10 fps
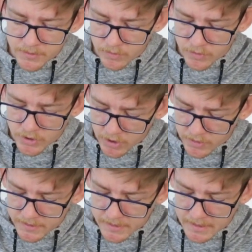sort of
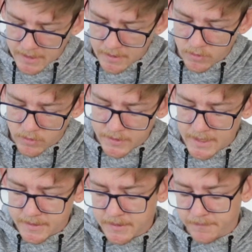shows the
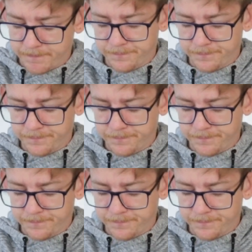contents.